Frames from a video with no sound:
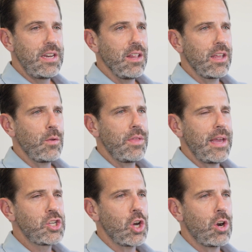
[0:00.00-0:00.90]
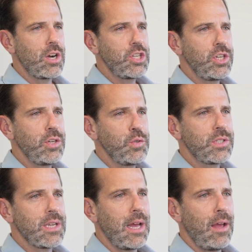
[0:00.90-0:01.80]
dealing with HR
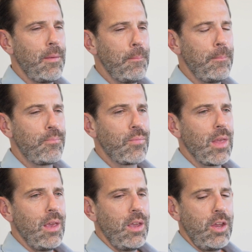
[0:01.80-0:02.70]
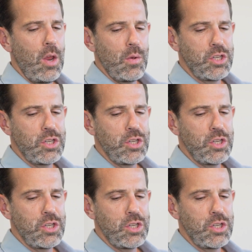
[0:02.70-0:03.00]
issues, you know,